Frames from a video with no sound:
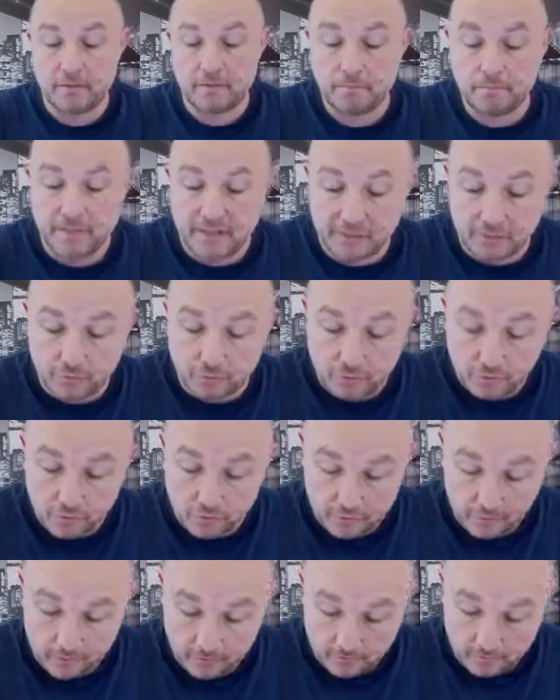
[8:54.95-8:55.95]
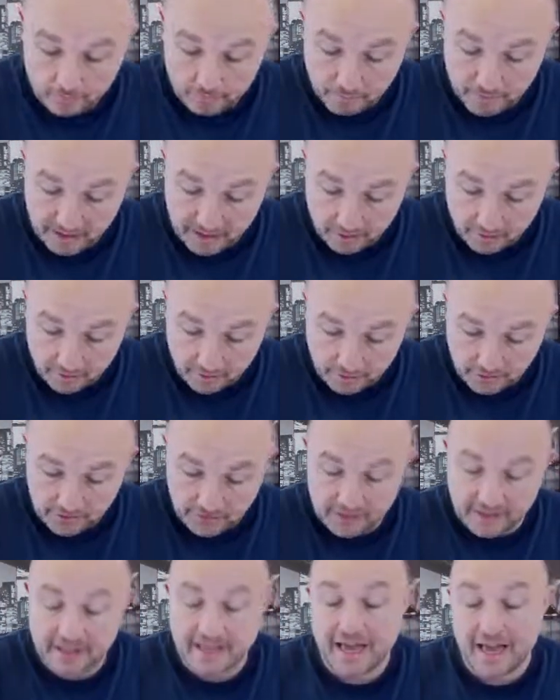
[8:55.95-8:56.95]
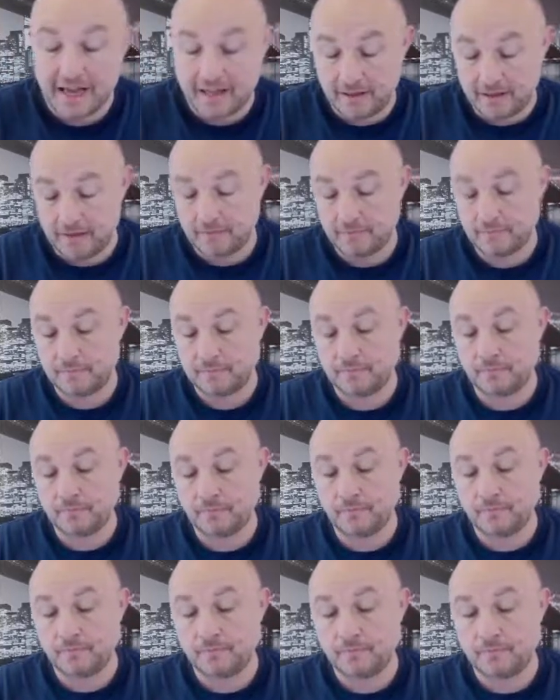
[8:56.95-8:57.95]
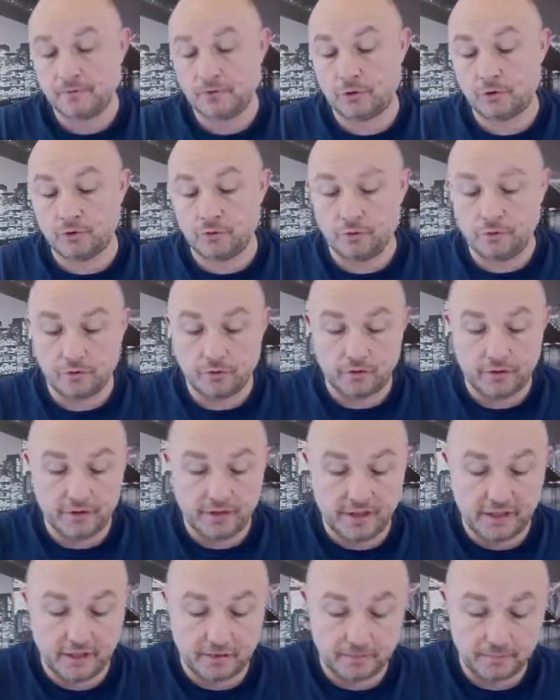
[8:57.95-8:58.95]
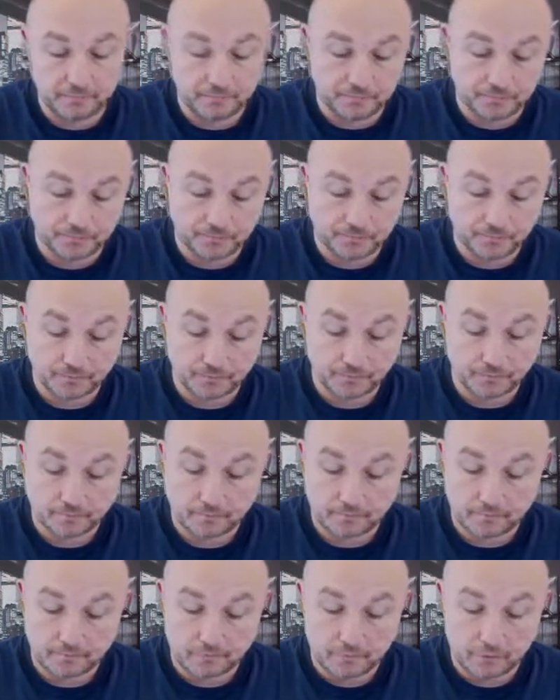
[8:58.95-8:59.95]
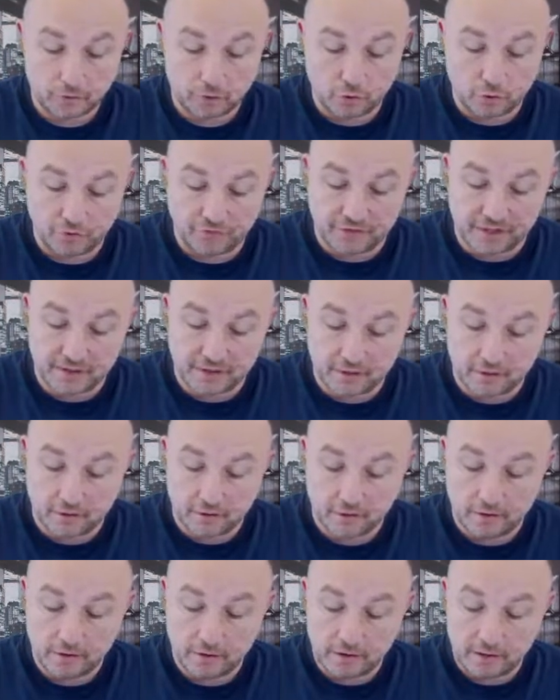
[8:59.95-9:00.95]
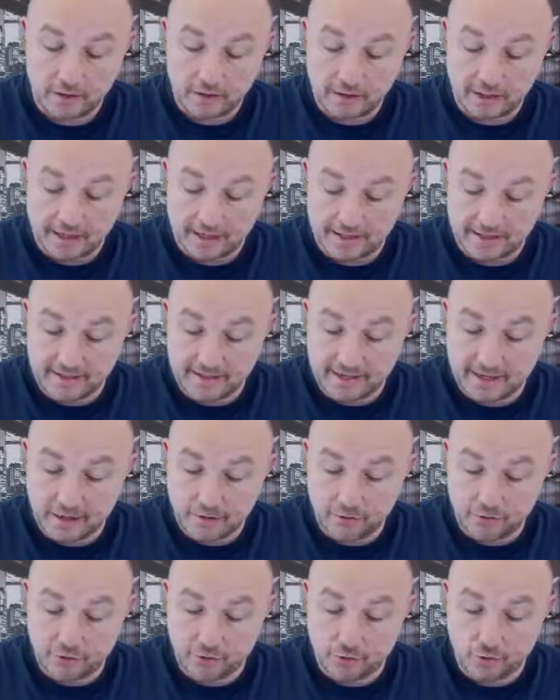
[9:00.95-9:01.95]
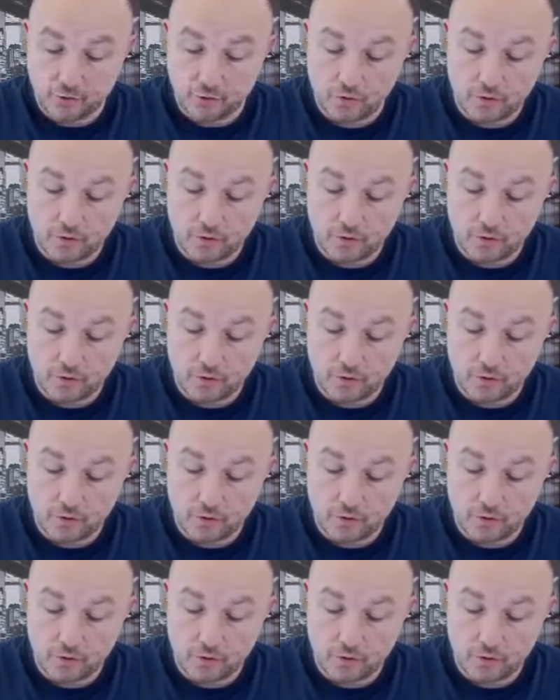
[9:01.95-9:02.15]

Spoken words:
P2 belongs then to the convex hull. Let's now draw